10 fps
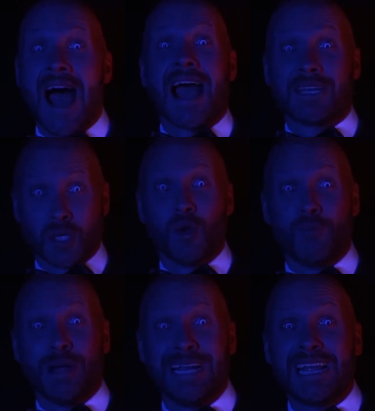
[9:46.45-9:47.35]
I
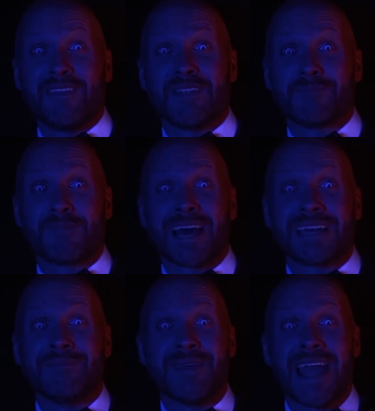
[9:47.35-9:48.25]
do believe in
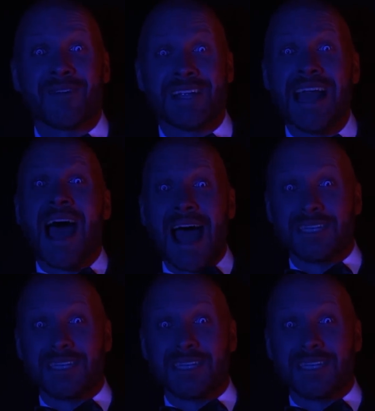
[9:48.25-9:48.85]
Bloody Mary.